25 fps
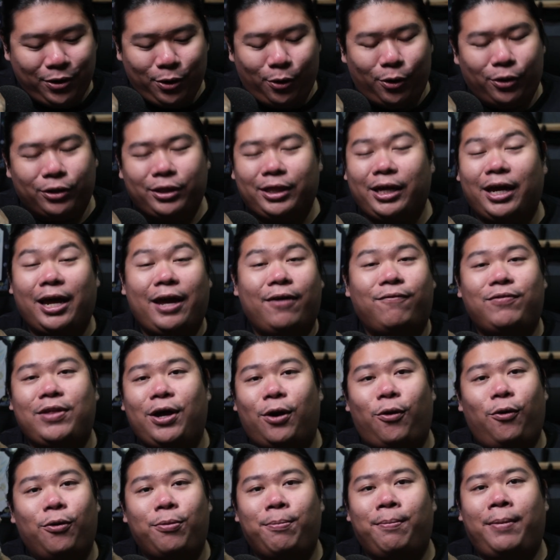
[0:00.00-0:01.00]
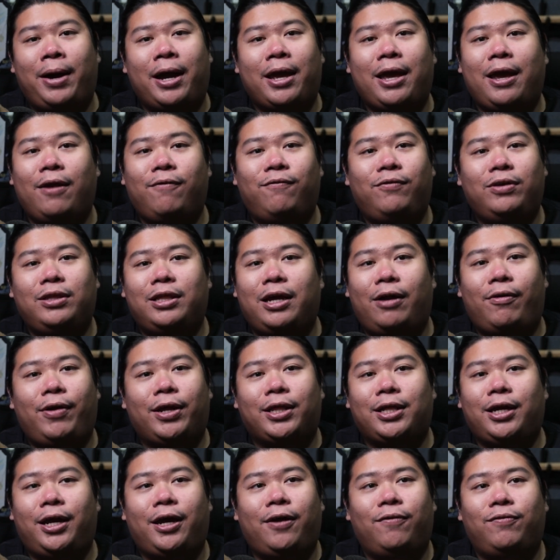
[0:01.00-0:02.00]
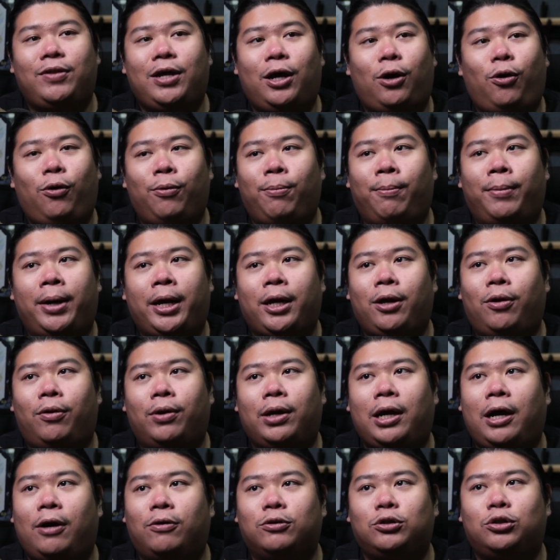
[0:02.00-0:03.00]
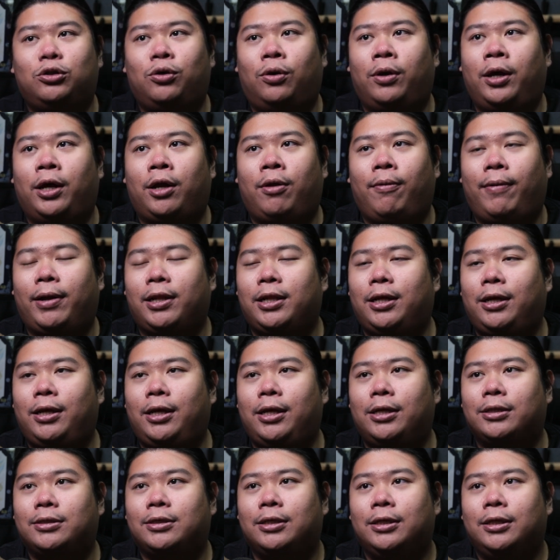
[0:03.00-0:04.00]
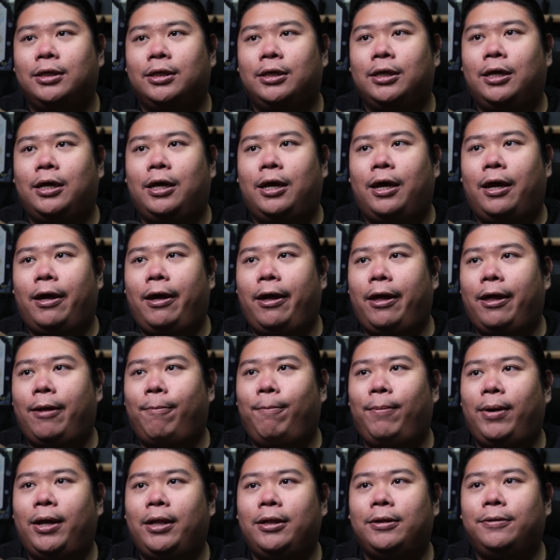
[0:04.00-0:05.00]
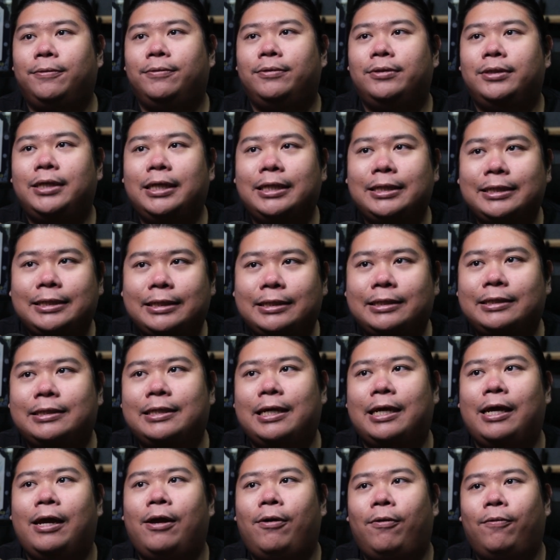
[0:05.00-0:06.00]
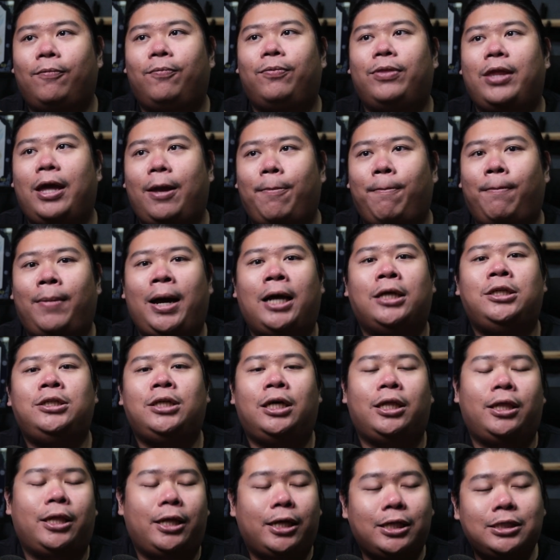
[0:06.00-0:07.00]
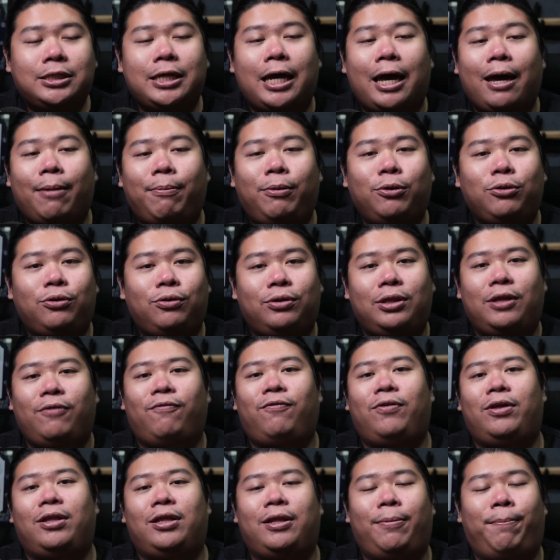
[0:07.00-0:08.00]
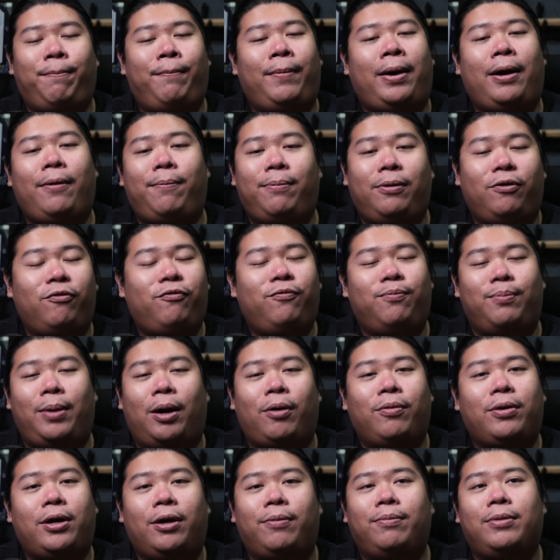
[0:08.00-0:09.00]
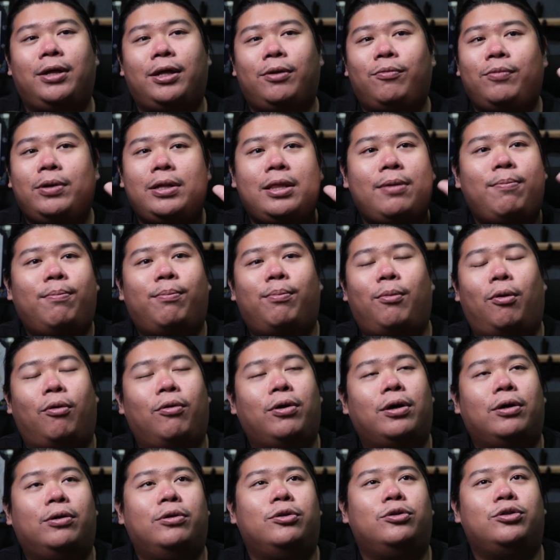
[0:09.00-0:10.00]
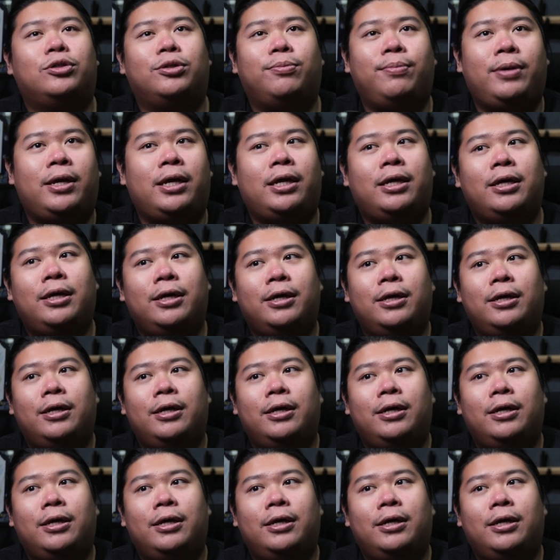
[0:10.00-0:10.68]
author have their own mind, every director have their own mind on how strong a character is. But just seeing that Majid is able to defeat the mammoth Malgam, it really boggles me.